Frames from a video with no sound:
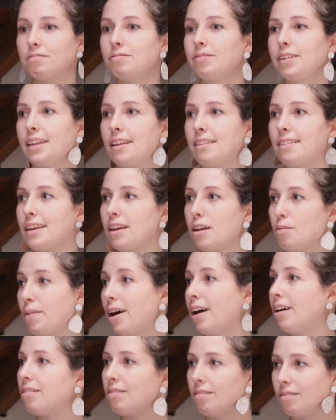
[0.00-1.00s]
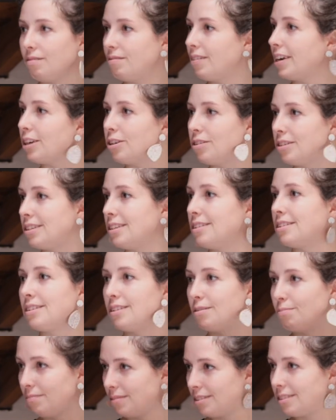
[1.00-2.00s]
really thinking about reuse
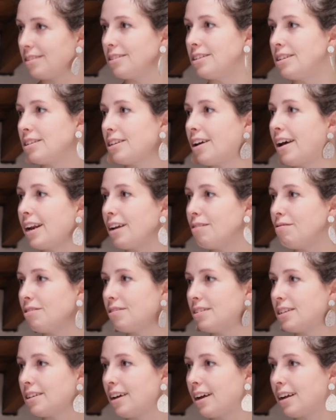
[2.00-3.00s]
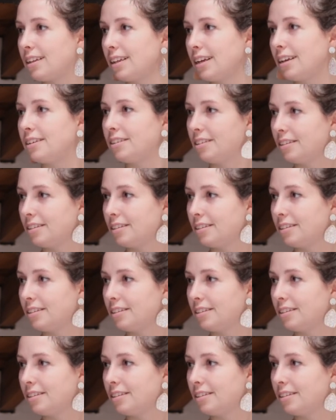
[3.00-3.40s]
systems, designing for recycling.